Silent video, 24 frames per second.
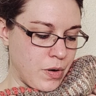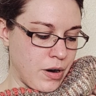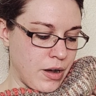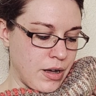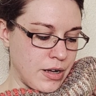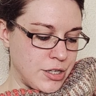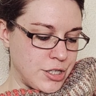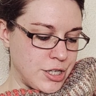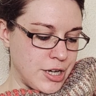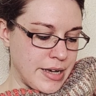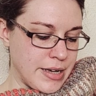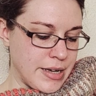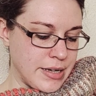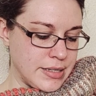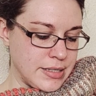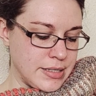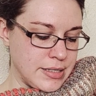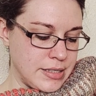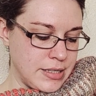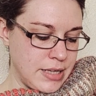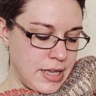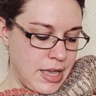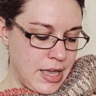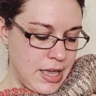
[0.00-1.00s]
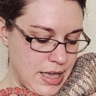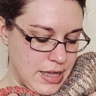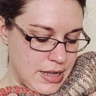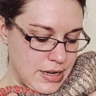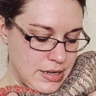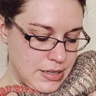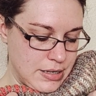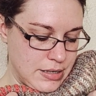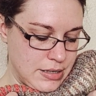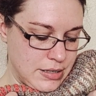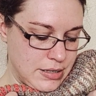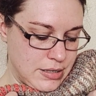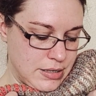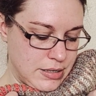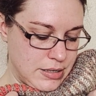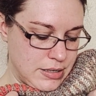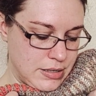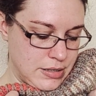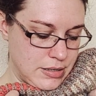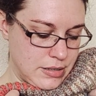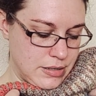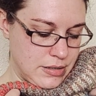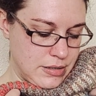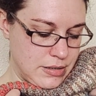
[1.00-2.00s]
projects and
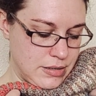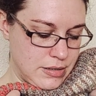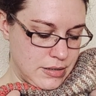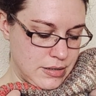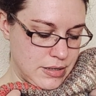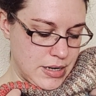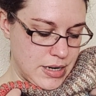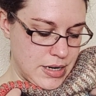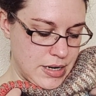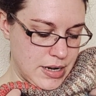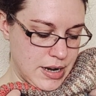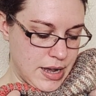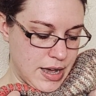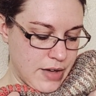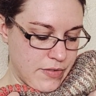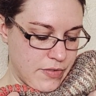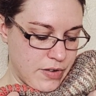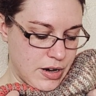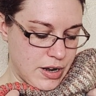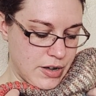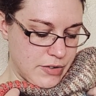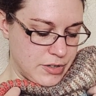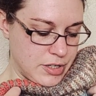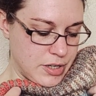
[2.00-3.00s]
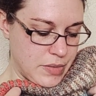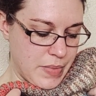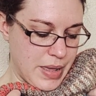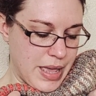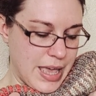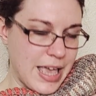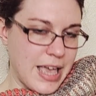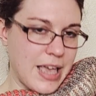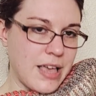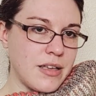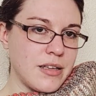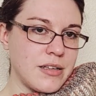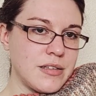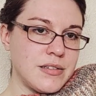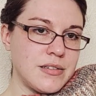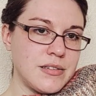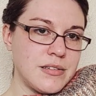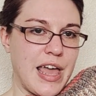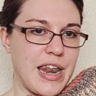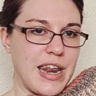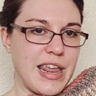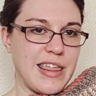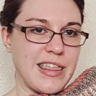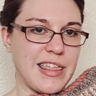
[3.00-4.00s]
didn't have enough to make
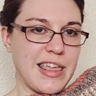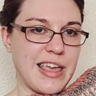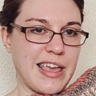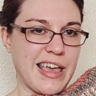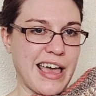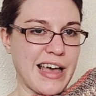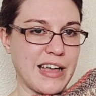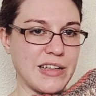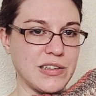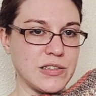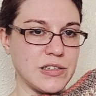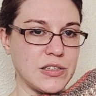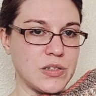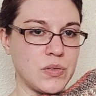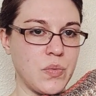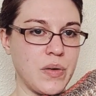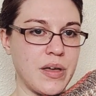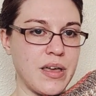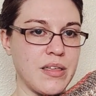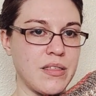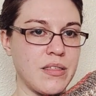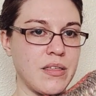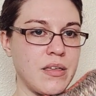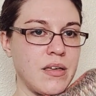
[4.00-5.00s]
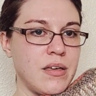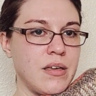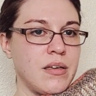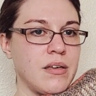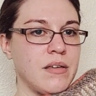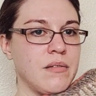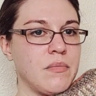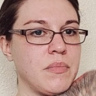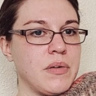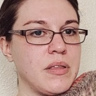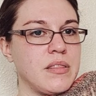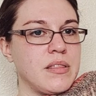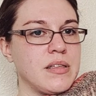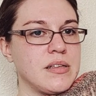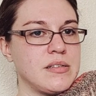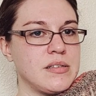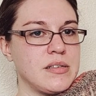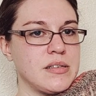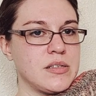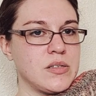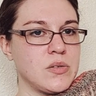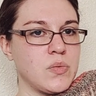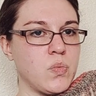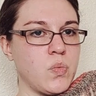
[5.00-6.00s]
anything else with. But this
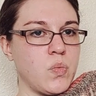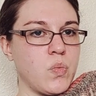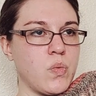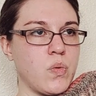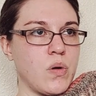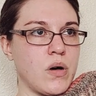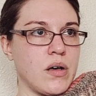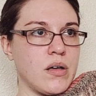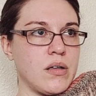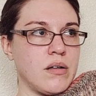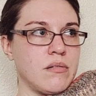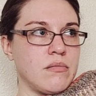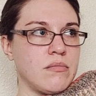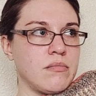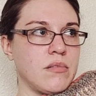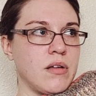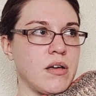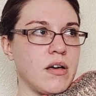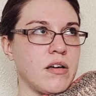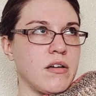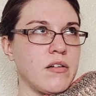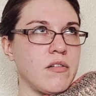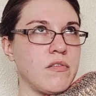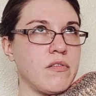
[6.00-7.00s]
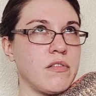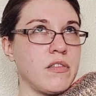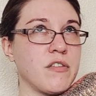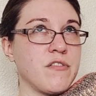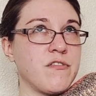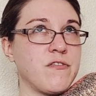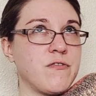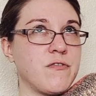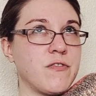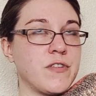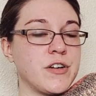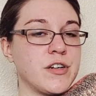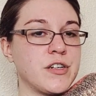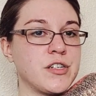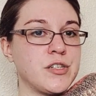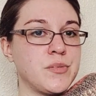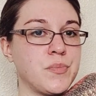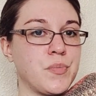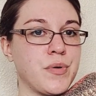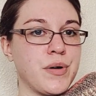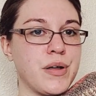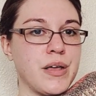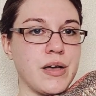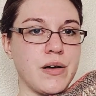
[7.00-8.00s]
is one of the
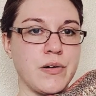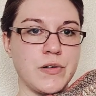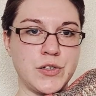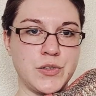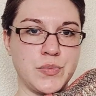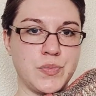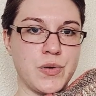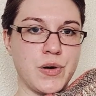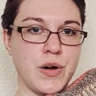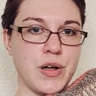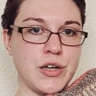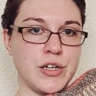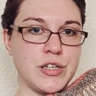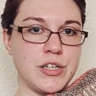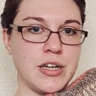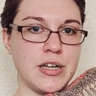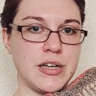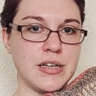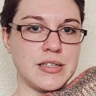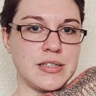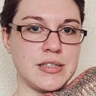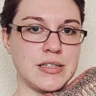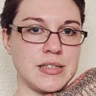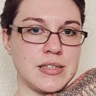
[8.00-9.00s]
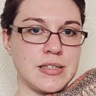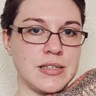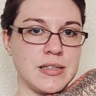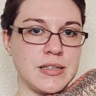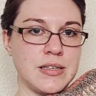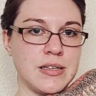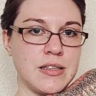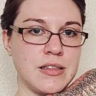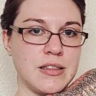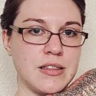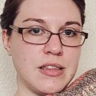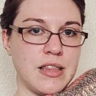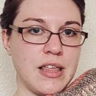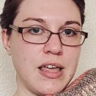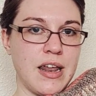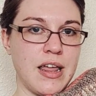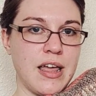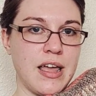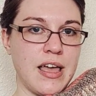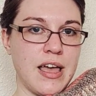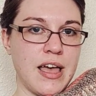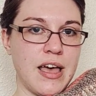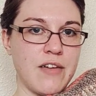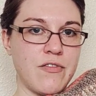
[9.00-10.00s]
first brioche projects that
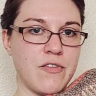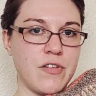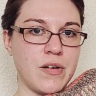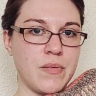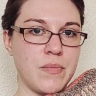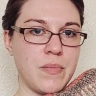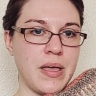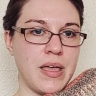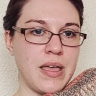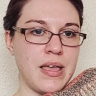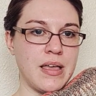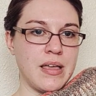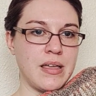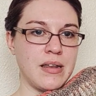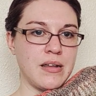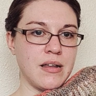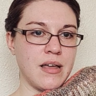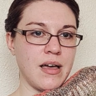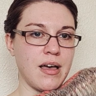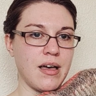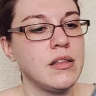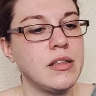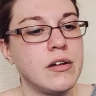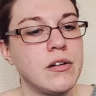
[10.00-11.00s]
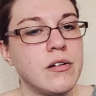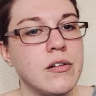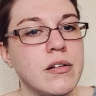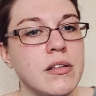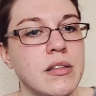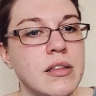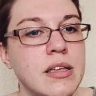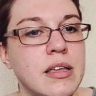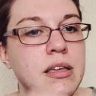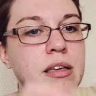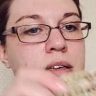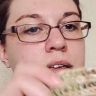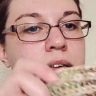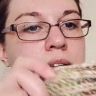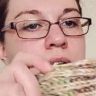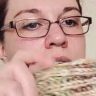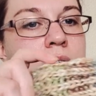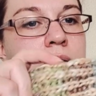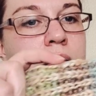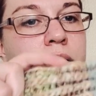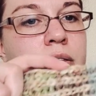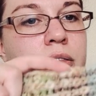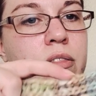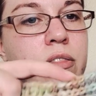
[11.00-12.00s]
I ever made. Literally
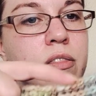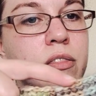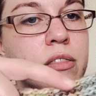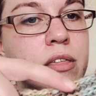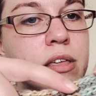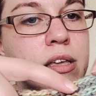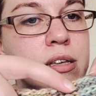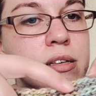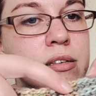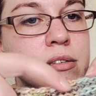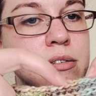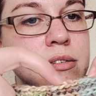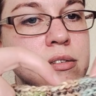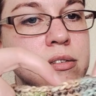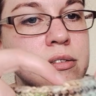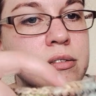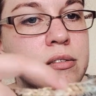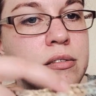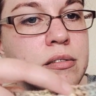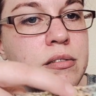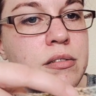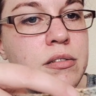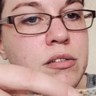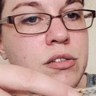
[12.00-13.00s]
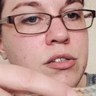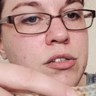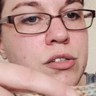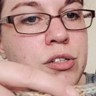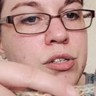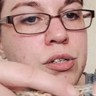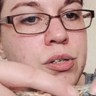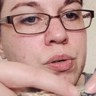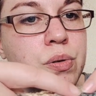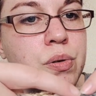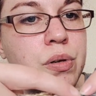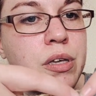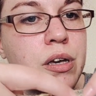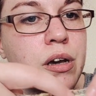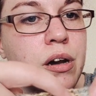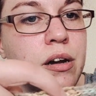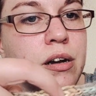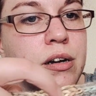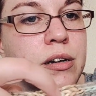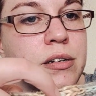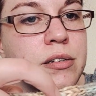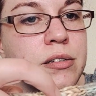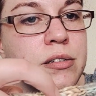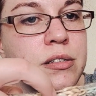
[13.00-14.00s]
these two
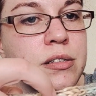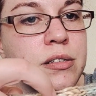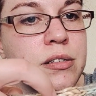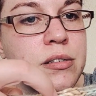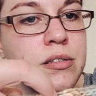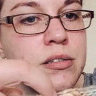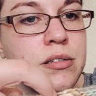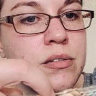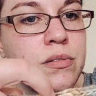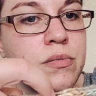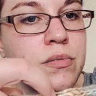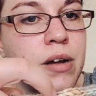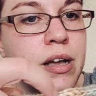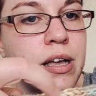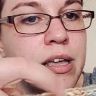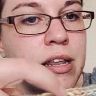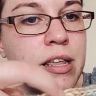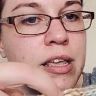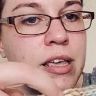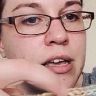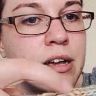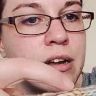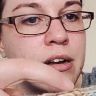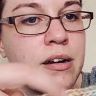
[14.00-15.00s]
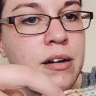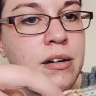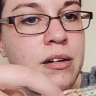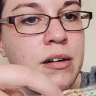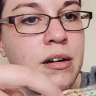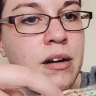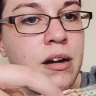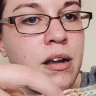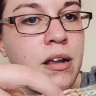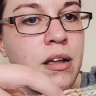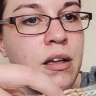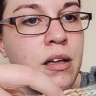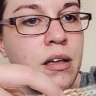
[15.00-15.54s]
yarns right here